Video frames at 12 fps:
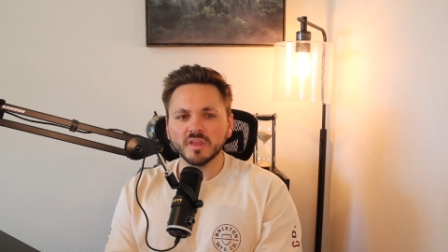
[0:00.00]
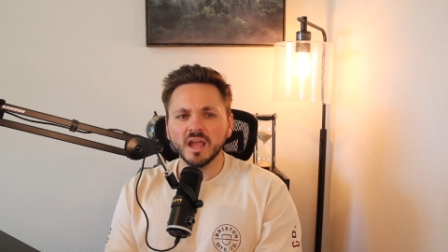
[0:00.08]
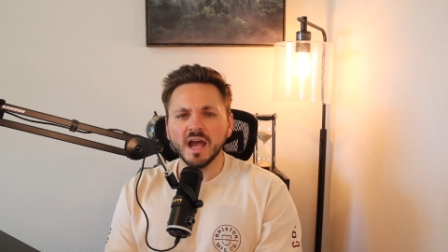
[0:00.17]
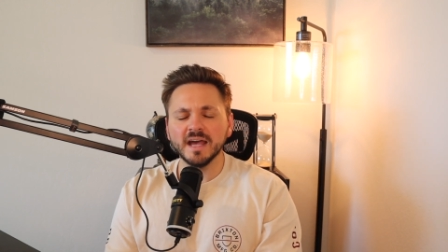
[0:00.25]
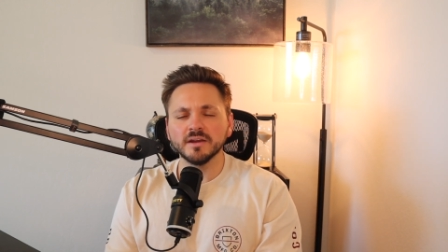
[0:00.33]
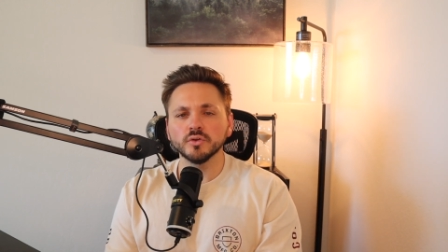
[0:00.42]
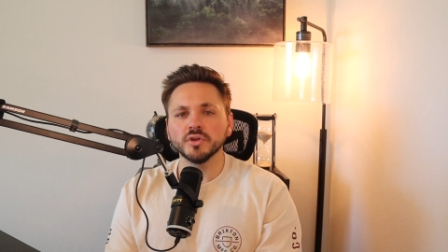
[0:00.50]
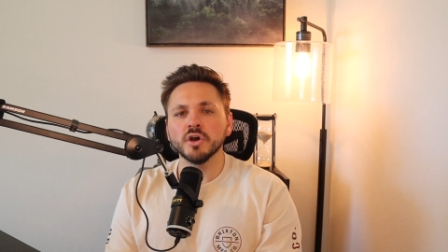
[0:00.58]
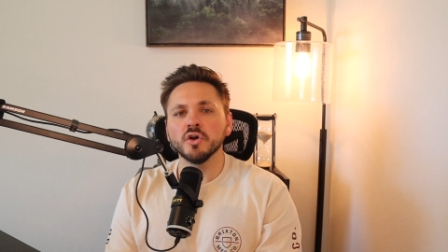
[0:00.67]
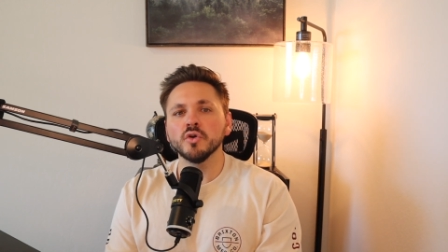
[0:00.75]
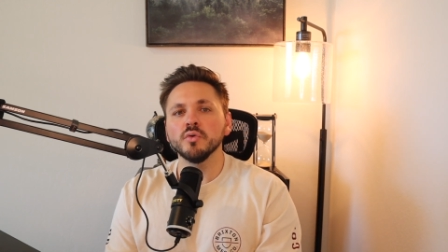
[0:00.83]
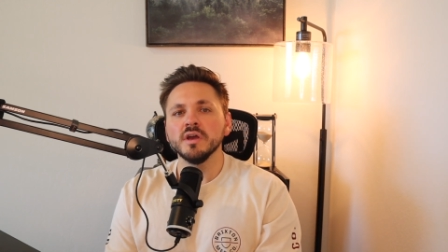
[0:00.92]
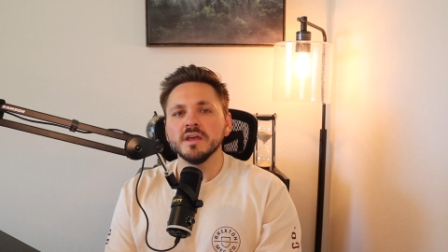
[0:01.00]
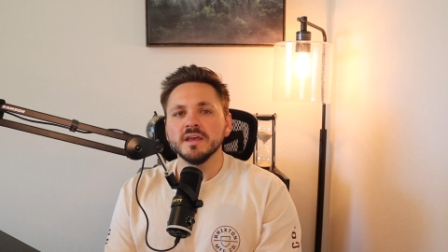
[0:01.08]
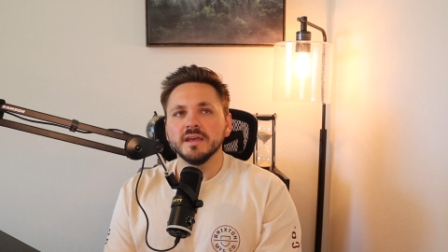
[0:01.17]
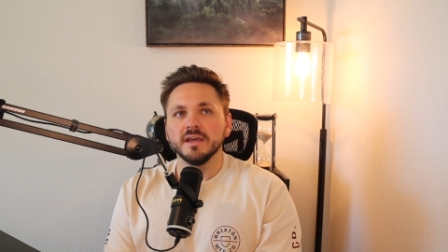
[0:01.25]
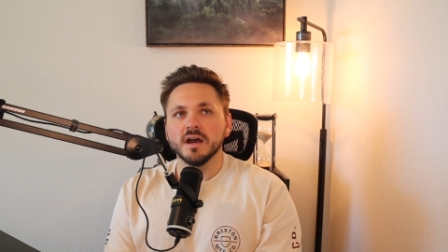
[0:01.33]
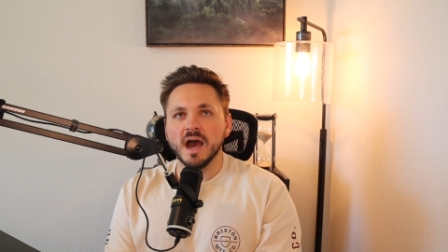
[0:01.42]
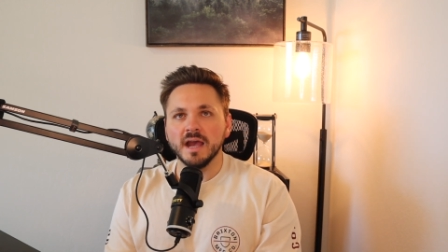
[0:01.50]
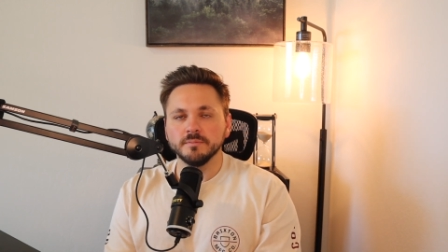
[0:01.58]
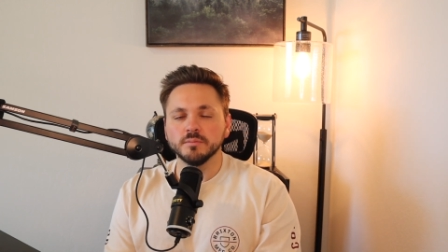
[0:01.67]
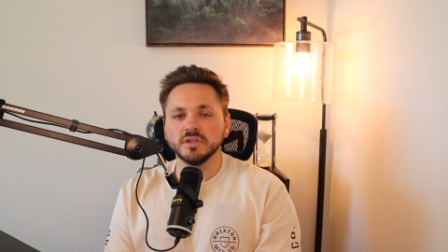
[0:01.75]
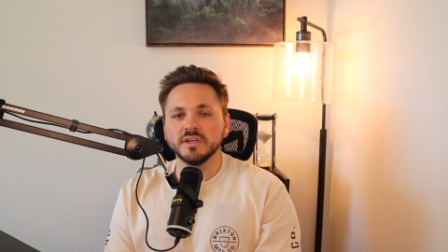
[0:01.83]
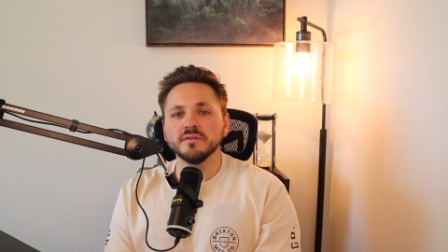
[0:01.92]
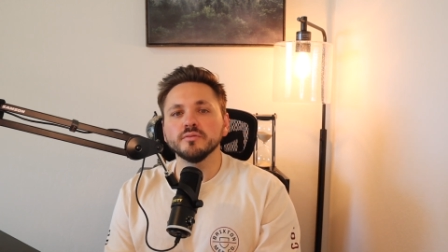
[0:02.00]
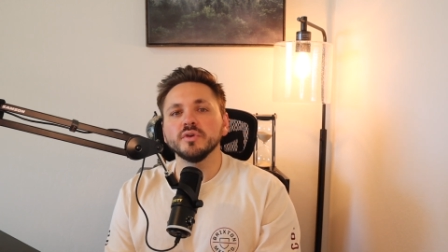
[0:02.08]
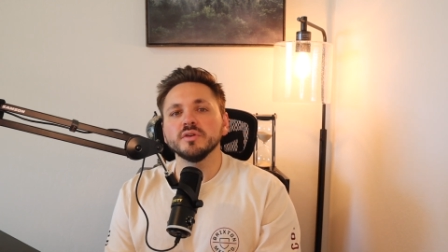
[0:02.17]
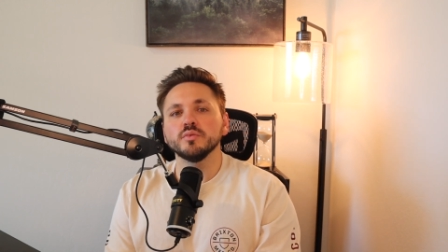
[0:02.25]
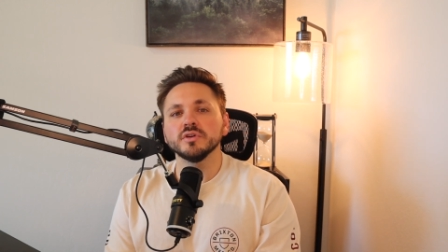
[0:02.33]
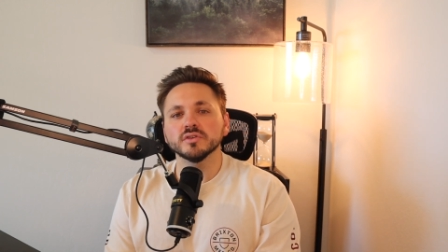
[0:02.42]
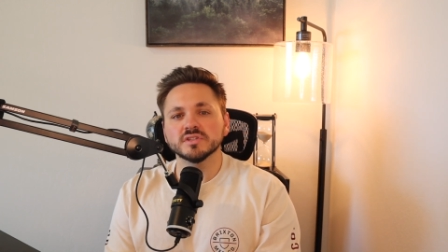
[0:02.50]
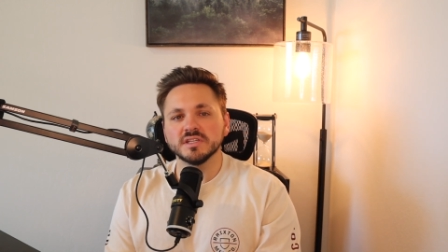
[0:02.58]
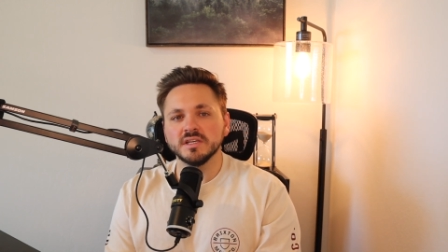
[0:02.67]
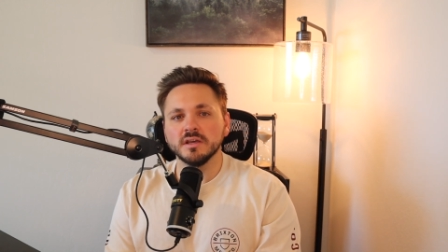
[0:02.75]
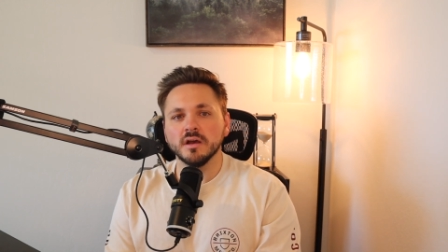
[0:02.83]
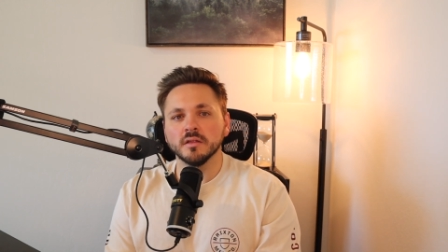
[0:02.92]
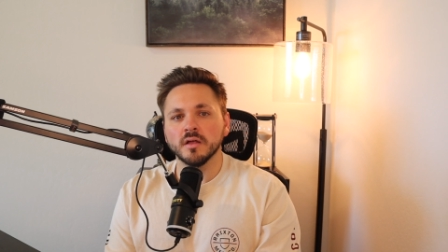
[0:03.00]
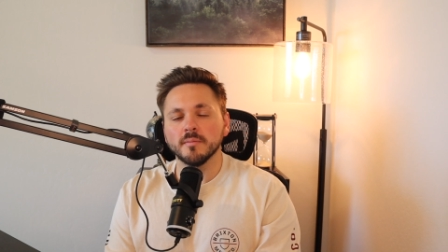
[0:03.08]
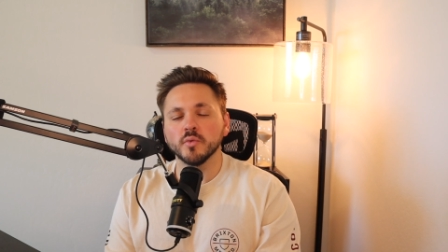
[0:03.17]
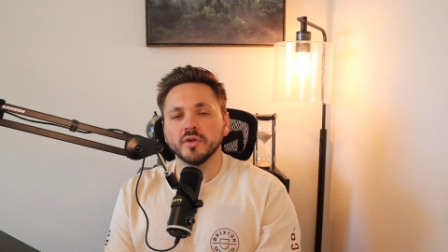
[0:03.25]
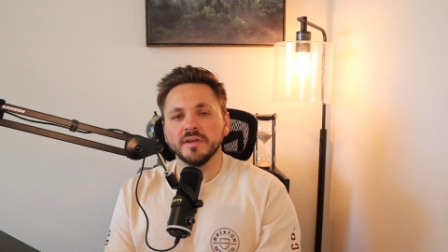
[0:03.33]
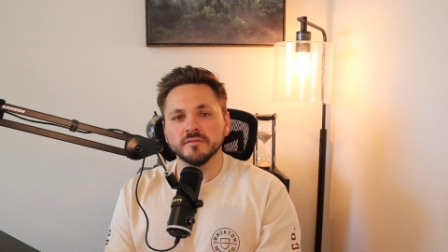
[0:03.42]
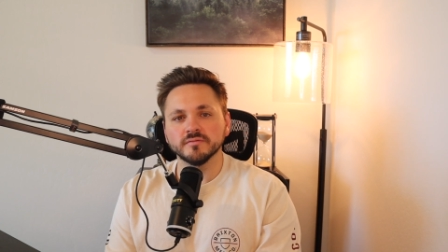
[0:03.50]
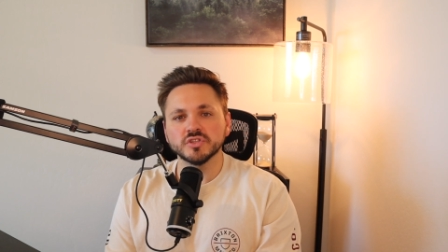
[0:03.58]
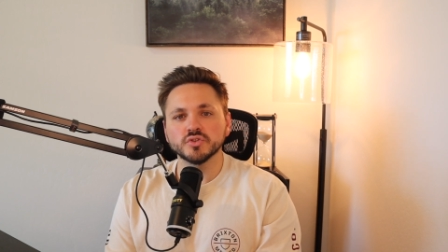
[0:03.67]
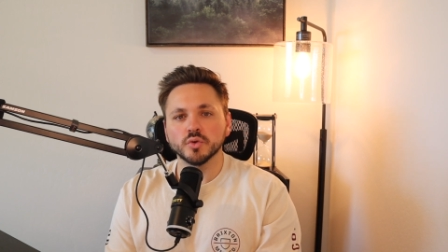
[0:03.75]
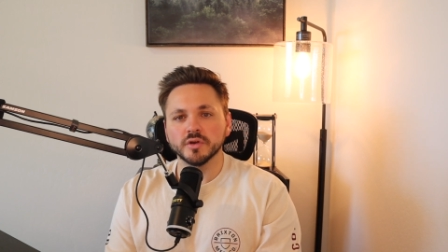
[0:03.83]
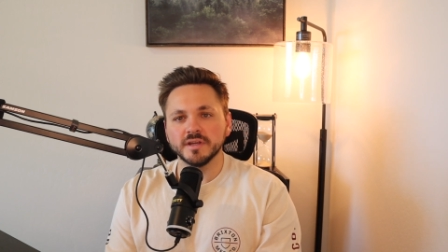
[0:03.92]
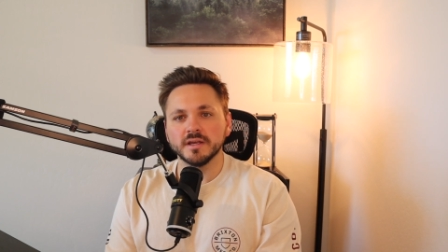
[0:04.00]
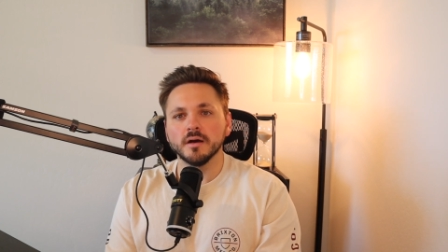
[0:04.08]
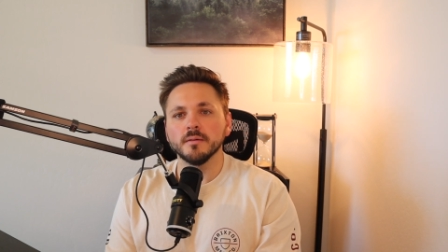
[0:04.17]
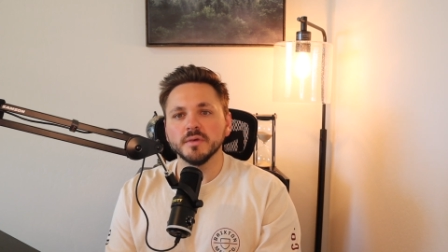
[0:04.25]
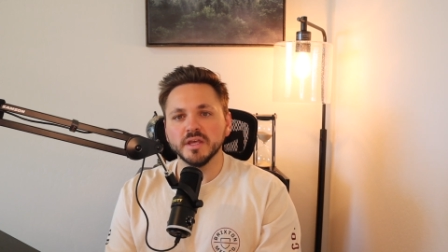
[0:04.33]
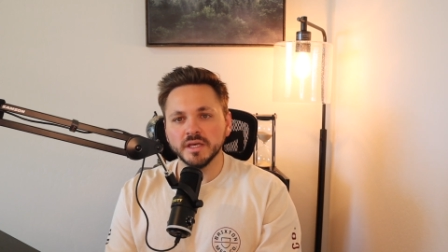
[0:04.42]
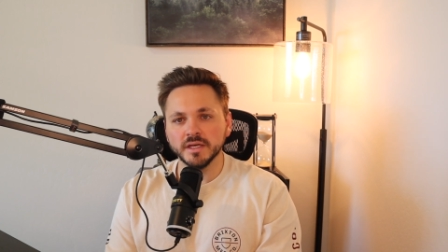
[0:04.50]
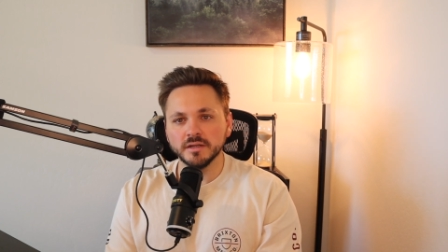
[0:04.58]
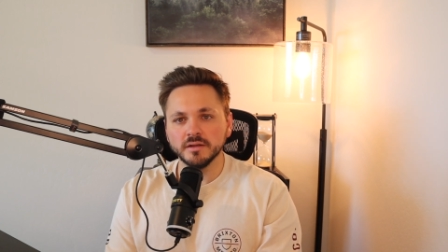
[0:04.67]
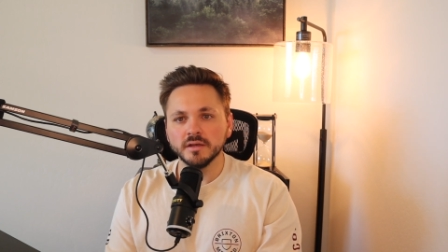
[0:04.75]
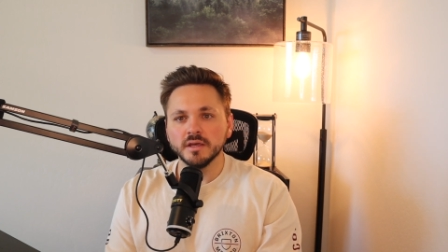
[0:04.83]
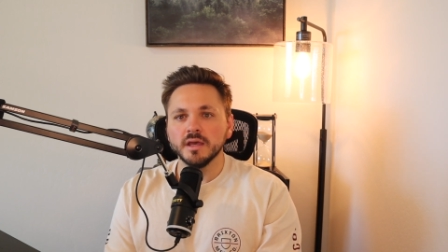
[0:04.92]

I don't know. I believe we will see a lot more inventory come in,